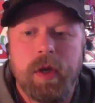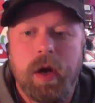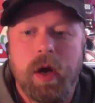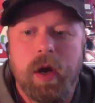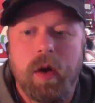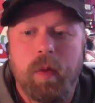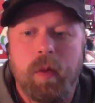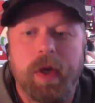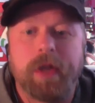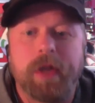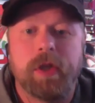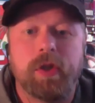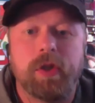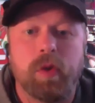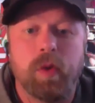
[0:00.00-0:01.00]
wanting
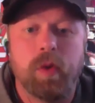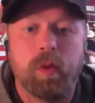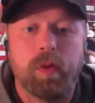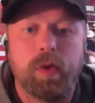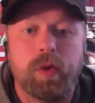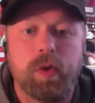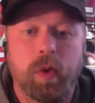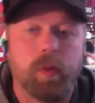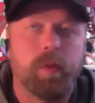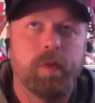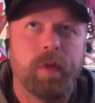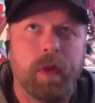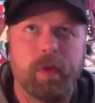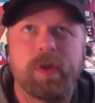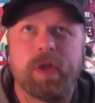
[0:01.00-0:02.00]
to do, or
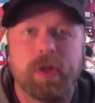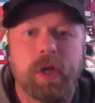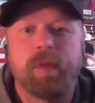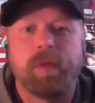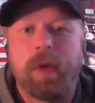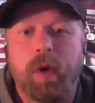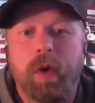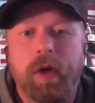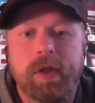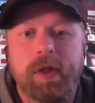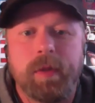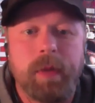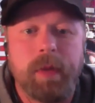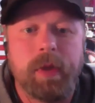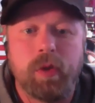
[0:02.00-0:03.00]
they would suggest me wanting to
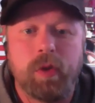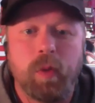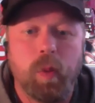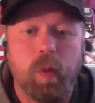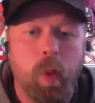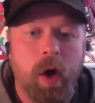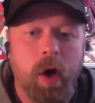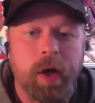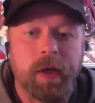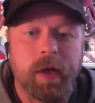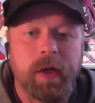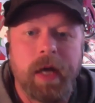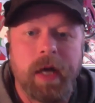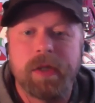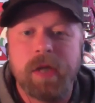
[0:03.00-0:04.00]
maybe do
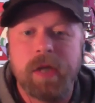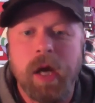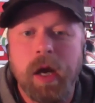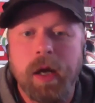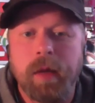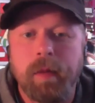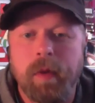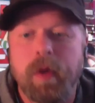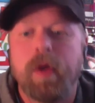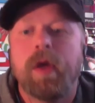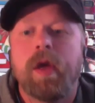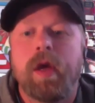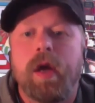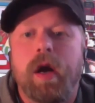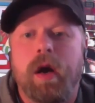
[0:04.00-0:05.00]
one at a time,
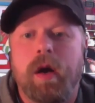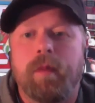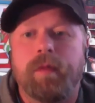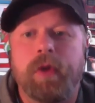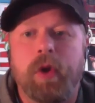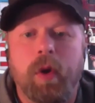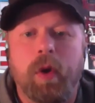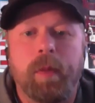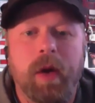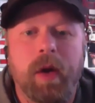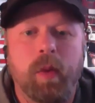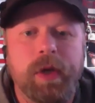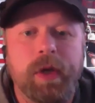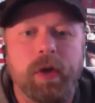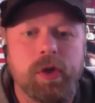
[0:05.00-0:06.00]
about a
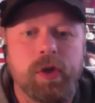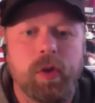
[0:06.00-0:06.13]
week or two